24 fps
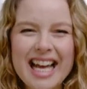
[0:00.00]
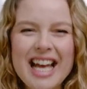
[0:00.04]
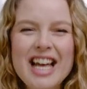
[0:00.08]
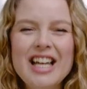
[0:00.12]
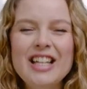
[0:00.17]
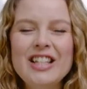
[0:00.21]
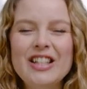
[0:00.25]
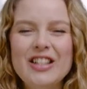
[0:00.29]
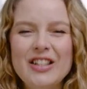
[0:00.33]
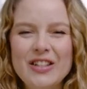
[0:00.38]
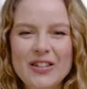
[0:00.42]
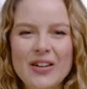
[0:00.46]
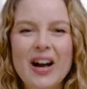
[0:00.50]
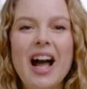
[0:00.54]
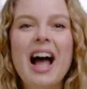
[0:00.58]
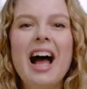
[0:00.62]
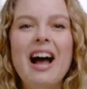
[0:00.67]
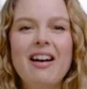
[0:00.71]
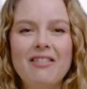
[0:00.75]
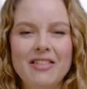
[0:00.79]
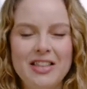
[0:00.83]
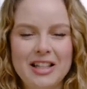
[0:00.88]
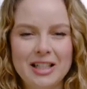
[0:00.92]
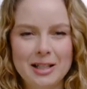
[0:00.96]
to
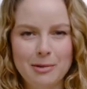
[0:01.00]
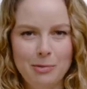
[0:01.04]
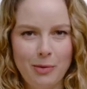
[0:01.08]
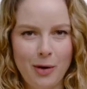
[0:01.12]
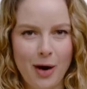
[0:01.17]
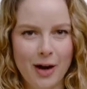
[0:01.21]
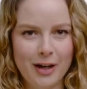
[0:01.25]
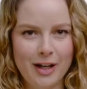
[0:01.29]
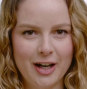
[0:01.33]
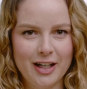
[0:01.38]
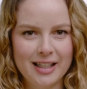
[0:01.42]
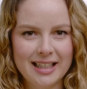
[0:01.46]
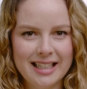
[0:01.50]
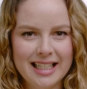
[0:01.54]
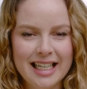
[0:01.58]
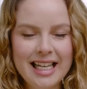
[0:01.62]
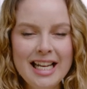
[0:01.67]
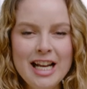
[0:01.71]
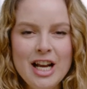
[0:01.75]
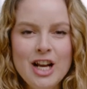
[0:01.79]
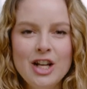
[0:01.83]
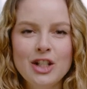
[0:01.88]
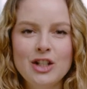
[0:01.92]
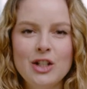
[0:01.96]
have this product.
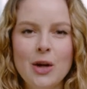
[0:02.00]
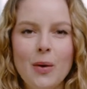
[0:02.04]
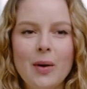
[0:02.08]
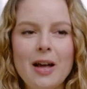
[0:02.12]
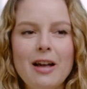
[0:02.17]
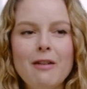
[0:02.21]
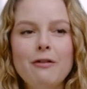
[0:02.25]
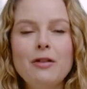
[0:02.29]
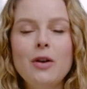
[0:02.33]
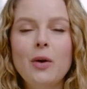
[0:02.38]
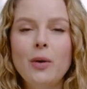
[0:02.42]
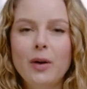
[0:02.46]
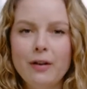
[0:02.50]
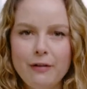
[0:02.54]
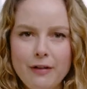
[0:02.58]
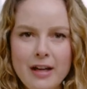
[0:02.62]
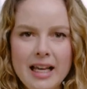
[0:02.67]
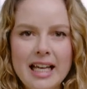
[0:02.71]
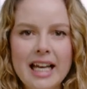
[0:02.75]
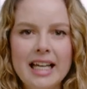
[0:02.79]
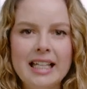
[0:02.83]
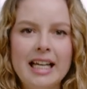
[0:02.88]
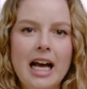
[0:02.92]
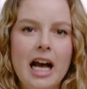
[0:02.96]
So if you're a
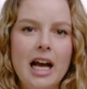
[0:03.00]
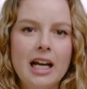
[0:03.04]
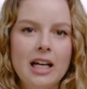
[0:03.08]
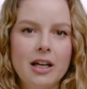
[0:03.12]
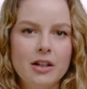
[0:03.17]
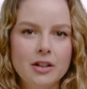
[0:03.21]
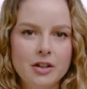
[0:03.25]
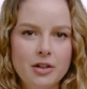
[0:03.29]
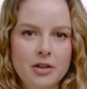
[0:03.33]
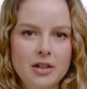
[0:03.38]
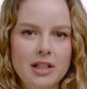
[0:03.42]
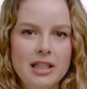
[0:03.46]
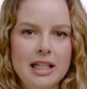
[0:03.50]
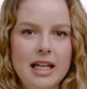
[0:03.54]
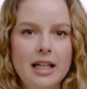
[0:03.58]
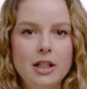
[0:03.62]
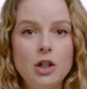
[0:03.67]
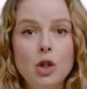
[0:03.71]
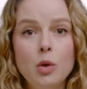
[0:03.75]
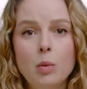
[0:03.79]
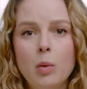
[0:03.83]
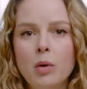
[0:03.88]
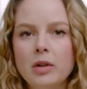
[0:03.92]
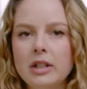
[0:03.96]
vegan, I understand you
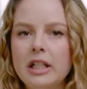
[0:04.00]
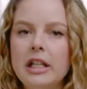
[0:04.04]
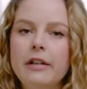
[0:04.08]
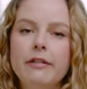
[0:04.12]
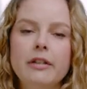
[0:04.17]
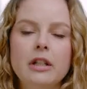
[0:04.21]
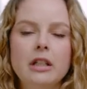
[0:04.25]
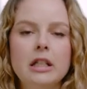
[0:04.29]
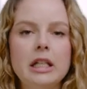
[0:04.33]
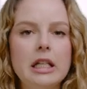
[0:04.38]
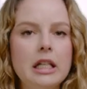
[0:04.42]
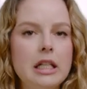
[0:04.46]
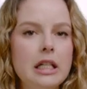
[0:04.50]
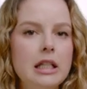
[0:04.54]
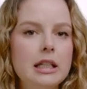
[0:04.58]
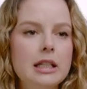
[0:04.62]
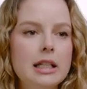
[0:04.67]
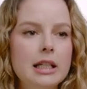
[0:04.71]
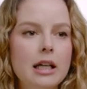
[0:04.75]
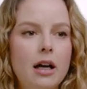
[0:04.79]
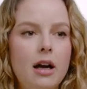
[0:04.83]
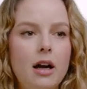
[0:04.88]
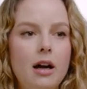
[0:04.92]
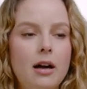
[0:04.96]
won't even eat
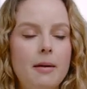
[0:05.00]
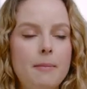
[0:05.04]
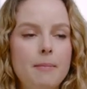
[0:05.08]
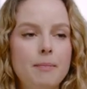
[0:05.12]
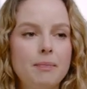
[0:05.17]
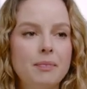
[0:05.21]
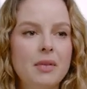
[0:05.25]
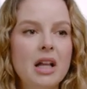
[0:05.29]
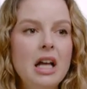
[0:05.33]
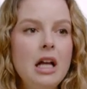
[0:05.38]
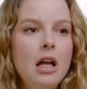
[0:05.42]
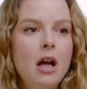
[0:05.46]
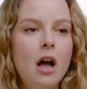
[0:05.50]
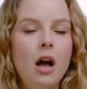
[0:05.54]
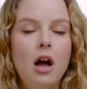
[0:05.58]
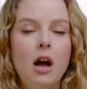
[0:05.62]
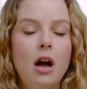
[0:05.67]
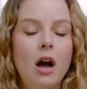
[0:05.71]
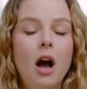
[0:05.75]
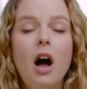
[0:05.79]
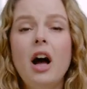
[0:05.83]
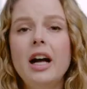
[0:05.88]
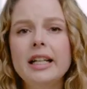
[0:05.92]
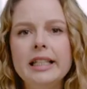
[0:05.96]

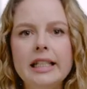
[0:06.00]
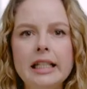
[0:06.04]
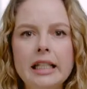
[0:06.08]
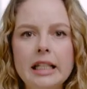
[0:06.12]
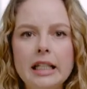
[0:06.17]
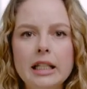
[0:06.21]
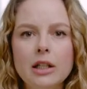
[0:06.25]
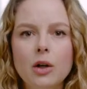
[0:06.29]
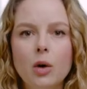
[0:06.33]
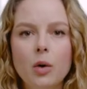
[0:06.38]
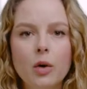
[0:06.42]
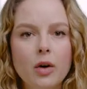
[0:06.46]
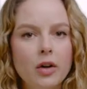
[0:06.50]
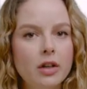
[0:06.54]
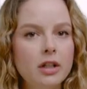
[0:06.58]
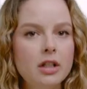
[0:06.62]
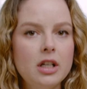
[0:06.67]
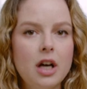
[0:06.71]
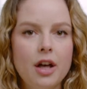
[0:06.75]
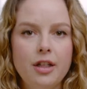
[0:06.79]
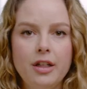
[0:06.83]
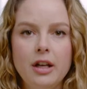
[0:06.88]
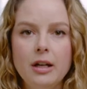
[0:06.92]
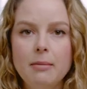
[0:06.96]
honey or
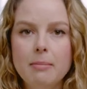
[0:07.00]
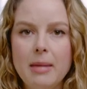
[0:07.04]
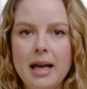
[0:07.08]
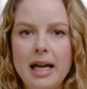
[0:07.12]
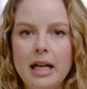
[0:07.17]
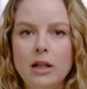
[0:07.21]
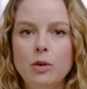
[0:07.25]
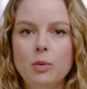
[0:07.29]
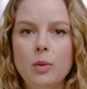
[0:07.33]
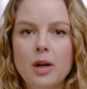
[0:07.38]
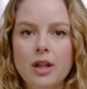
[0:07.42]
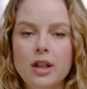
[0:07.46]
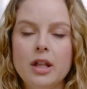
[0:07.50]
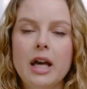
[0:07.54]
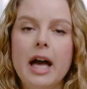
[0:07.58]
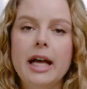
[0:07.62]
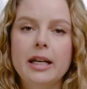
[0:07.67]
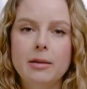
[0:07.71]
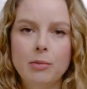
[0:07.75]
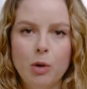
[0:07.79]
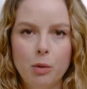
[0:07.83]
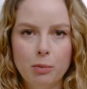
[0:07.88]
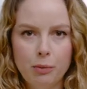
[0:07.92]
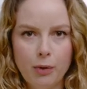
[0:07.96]
nothing made with
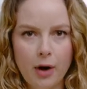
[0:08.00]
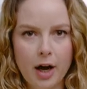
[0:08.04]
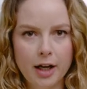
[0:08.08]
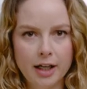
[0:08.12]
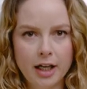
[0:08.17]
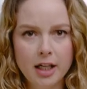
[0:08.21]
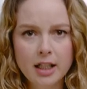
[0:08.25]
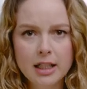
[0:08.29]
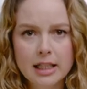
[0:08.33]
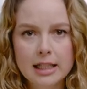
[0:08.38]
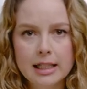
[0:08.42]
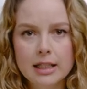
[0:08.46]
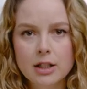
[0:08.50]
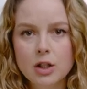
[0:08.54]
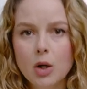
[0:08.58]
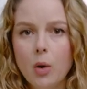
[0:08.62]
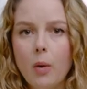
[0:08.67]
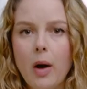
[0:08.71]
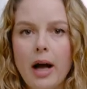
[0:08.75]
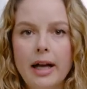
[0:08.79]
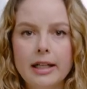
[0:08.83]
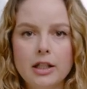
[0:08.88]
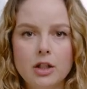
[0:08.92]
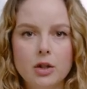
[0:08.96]
animal products. So
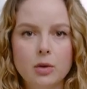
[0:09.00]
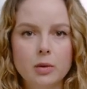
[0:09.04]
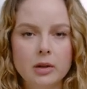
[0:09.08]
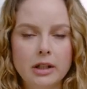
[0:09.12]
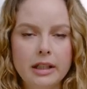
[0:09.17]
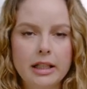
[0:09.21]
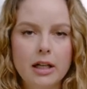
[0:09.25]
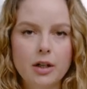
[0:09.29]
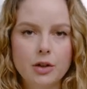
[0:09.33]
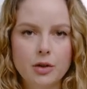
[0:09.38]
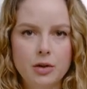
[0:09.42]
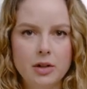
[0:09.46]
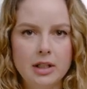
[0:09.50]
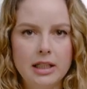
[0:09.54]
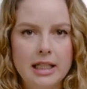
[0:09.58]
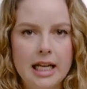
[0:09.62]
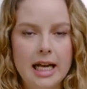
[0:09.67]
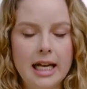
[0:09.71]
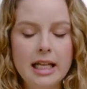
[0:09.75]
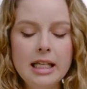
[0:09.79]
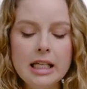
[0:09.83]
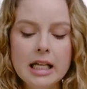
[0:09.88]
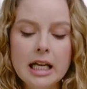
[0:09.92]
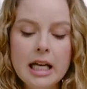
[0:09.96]
I totally
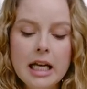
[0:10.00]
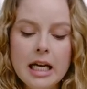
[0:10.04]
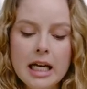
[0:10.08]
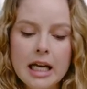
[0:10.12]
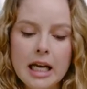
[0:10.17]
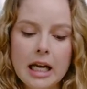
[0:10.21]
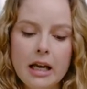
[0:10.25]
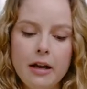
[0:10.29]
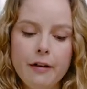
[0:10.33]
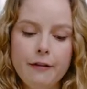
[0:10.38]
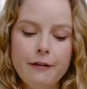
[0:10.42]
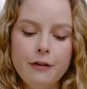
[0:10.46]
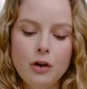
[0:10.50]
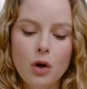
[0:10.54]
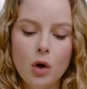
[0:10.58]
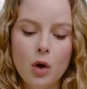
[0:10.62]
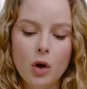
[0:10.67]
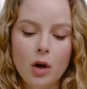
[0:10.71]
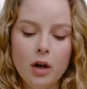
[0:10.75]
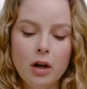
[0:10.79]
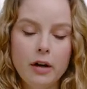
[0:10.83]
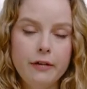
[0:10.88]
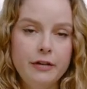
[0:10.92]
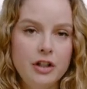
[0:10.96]
understand. If you're
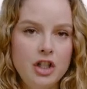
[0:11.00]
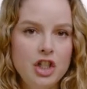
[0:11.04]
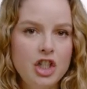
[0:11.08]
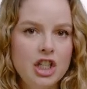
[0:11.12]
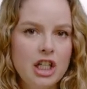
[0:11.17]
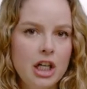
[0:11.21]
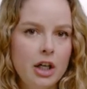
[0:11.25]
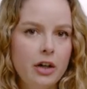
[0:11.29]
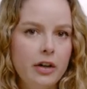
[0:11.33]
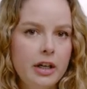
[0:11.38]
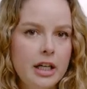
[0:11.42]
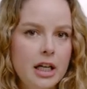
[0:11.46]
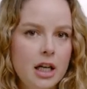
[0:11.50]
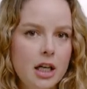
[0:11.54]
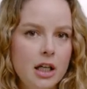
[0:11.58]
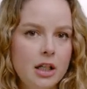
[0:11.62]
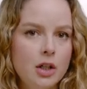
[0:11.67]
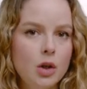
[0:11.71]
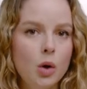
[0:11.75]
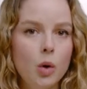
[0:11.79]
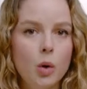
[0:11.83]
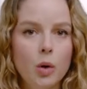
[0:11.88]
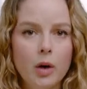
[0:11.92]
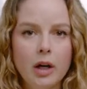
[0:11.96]
a vegetarian
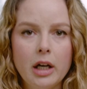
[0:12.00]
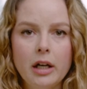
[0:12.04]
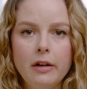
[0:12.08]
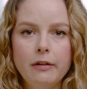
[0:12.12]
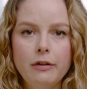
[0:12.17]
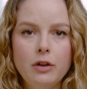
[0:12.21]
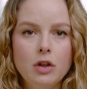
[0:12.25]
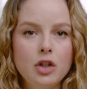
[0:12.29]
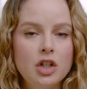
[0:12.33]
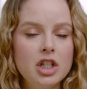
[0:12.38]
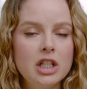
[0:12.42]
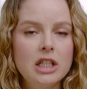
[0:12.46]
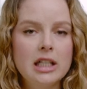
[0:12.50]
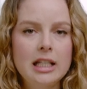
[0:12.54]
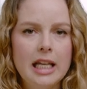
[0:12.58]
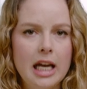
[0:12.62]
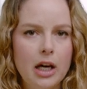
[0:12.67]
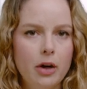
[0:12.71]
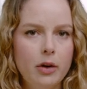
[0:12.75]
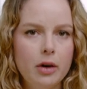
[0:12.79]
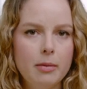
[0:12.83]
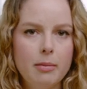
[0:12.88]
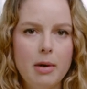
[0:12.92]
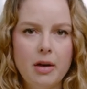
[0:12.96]
or if you just
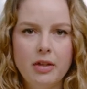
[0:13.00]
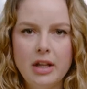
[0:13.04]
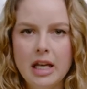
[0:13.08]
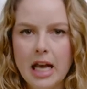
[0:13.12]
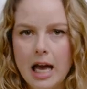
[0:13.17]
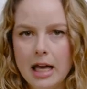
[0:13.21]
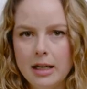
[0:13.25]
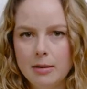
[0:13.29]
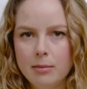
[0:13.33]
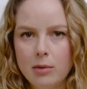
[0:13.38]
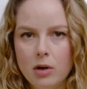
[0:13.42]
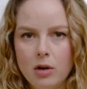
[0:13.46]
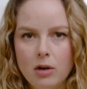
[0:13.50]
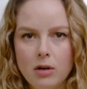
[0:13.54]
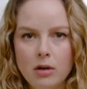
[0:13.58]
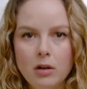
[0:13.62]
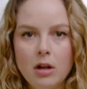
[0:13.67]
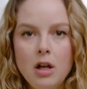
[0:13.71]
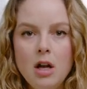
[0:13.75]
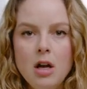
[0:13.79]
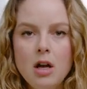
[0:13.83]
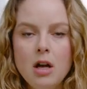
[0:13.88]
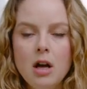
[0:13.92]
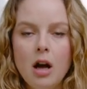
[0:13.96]
care about the animal,
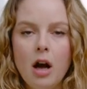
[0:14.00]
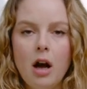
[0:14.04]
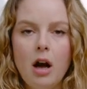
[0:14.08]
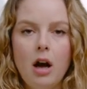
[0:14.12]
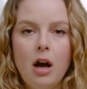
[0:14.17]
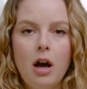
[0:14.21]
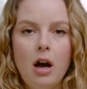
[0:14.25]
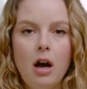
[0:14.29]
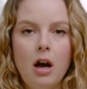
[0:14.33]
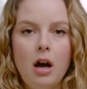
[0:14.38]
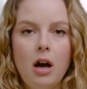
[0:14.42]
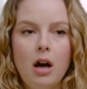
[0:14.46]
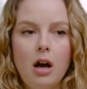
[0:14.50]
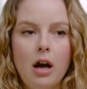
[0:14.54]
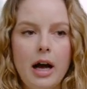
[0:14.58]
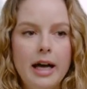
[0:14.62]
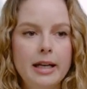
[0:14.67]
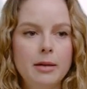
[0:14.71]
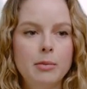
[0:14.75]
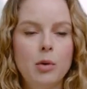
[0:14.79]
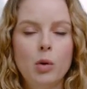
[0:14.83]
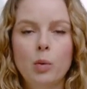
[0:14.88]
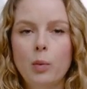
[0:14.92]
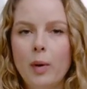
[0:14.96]

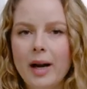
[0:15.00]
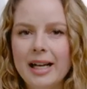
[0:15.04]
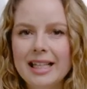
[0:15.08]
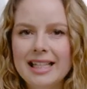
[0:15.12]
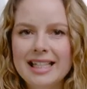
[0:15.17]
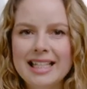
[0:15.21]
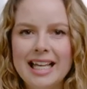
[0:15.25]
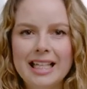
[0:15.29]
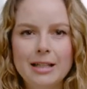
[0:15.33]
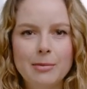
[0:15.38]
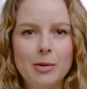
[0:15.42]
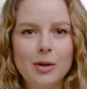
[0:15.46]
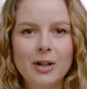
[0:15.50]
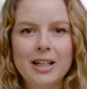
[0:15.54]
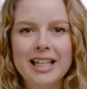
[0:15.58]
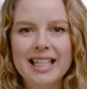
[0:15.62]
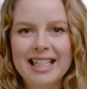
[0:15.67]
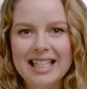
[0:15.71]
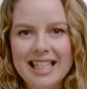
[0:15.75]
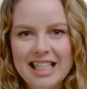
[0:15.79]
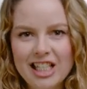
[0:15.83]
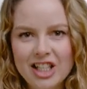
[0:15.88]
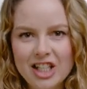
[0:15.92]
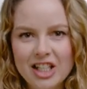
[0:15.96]
animal rights, animal
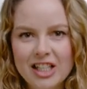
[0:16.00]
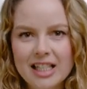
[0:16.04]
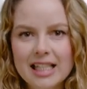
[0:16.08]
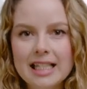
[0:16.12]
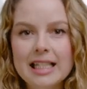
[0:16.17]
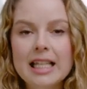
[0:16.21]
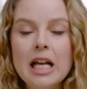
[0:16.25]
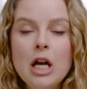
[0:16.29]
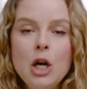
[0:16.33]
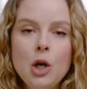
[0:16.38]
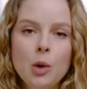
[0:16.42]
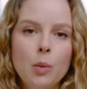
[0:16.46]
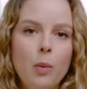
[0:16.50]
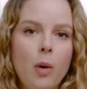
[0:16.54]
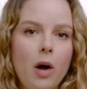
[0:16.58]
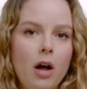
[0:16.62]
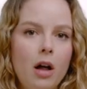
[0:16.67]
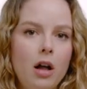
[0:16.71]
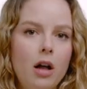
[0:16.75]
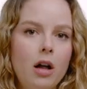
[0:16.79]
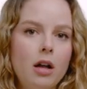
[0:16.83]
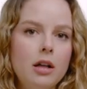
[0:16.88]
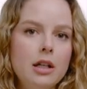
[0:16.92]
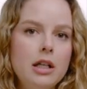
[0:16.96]
conditions,
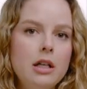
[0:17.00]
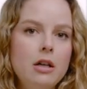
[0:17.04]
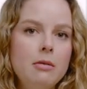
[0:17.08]
well, you